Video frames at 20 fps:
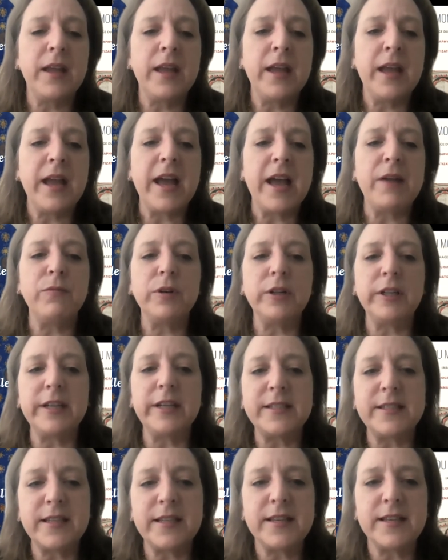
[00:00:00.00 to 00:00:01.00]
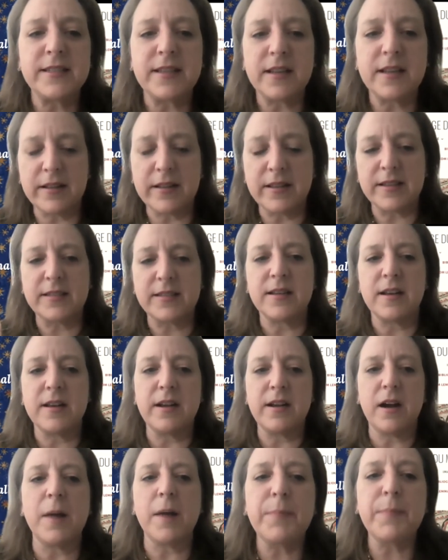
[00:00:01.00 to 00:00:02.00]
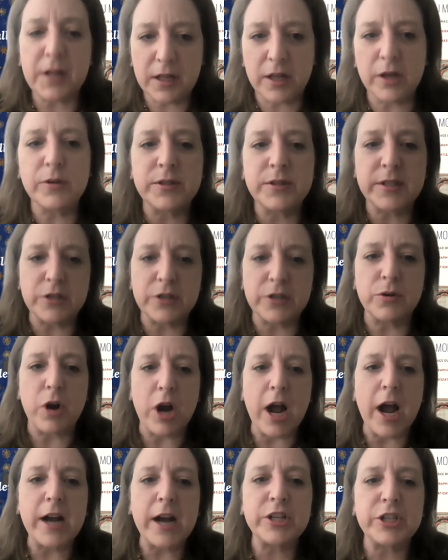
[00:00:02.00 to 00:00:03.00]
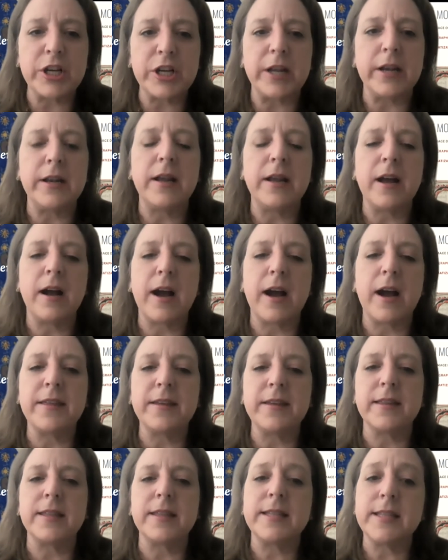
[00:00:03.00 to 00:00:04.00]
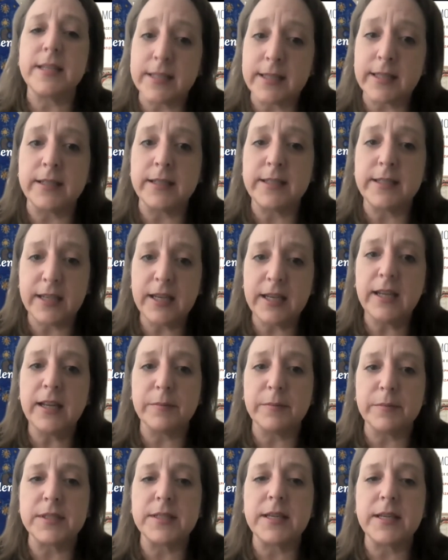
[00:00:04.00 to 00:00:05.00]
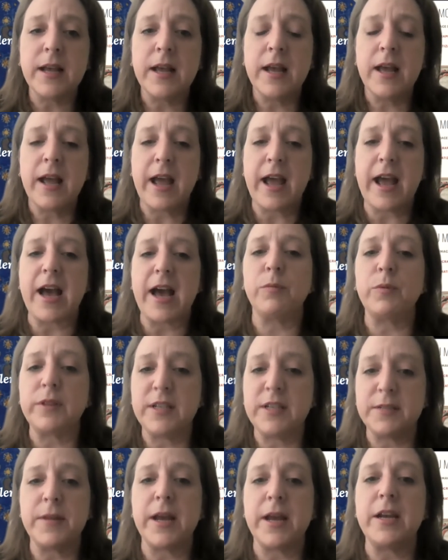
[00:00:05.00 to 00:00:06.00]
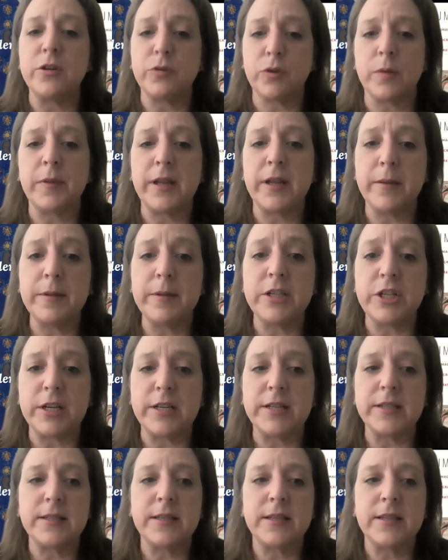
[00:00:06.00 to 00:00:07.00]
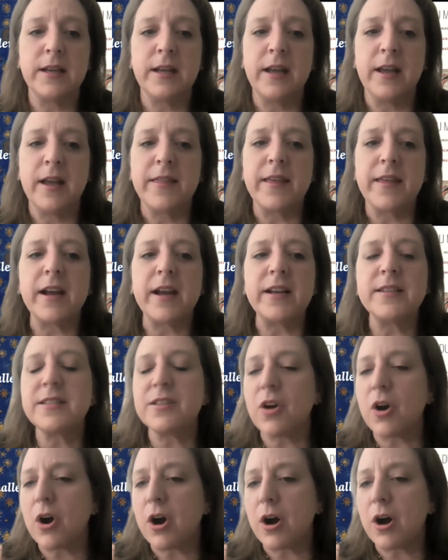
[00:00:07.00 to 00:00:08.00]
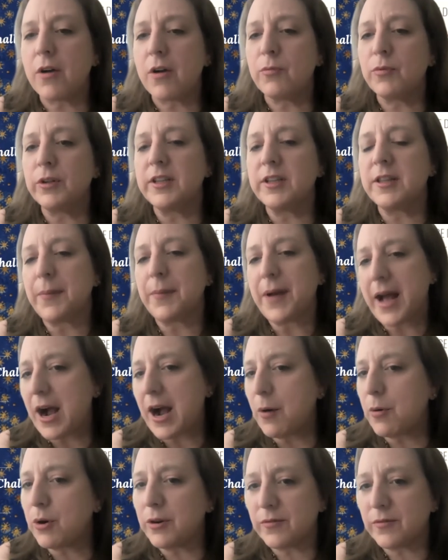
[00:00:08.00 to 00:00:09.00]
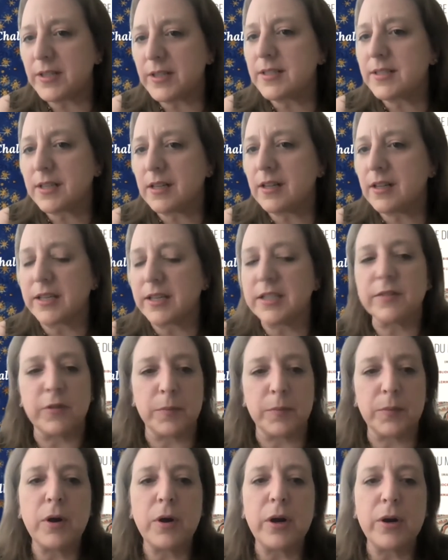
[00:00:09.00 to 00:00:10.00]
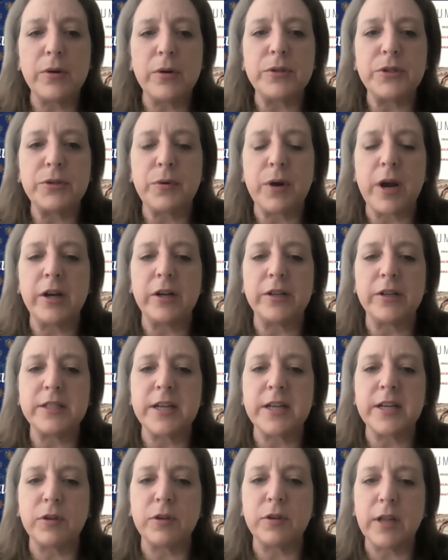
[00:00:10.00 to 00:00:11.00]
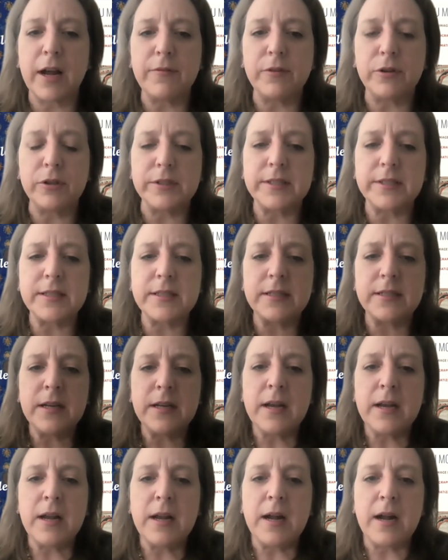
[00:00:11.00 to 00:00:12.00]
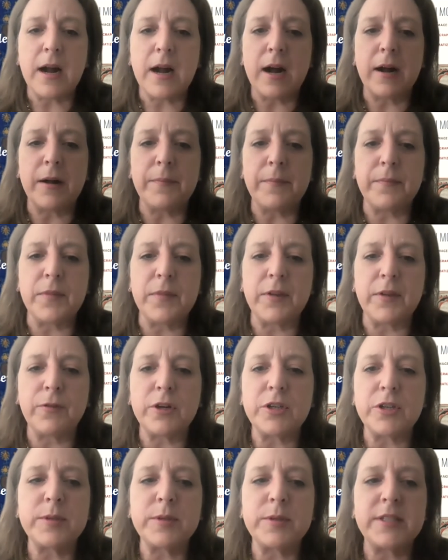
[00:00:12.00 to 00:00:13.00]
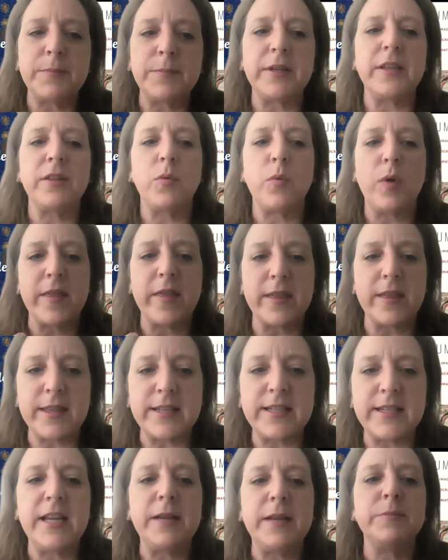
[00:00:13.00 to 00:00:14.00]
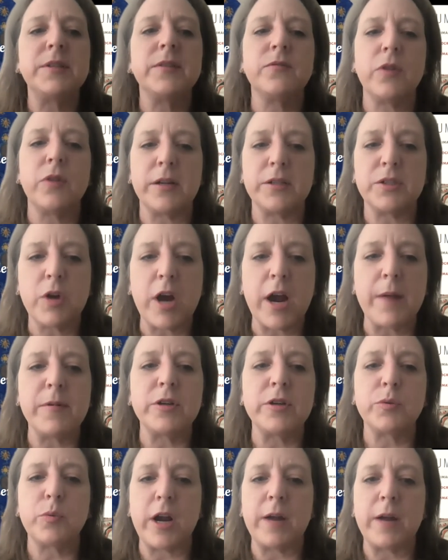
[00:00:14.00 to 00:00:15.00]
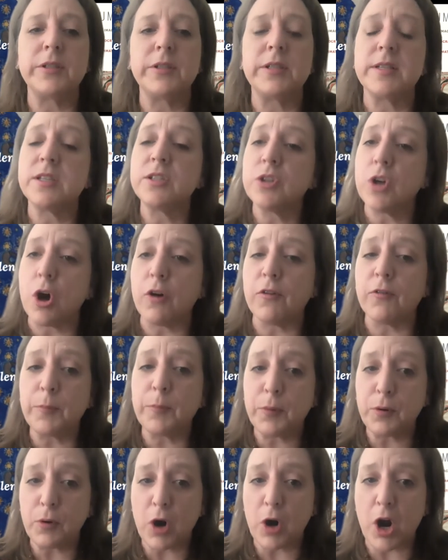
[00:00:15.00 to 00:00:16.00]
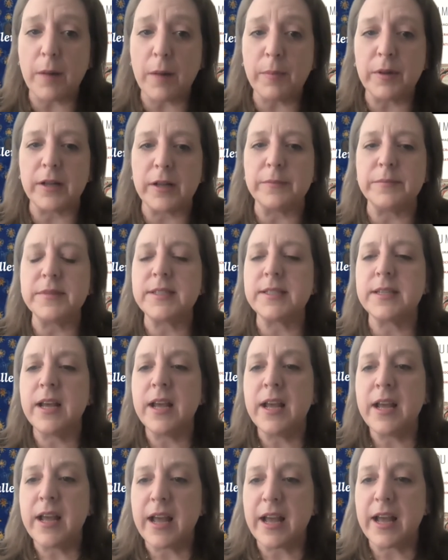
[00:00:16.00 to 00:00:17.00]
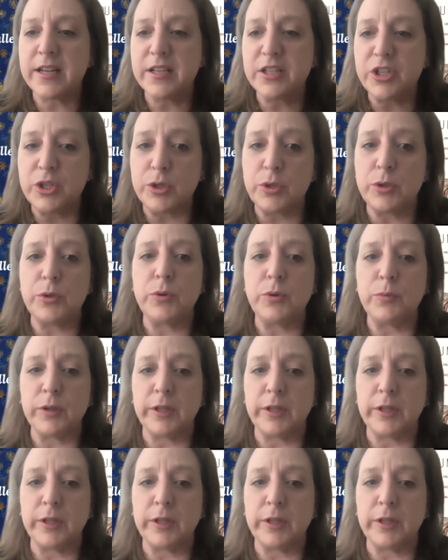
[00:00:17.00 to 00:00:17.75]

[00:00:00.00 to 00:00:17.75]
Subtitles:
And really, it's in this up close interaction, I think that the teams had with these manuscript images, that I saw really the power of this collective approach, right, on several levels. The first was simply in the way that the teams of transcribers were able to solve problems and to really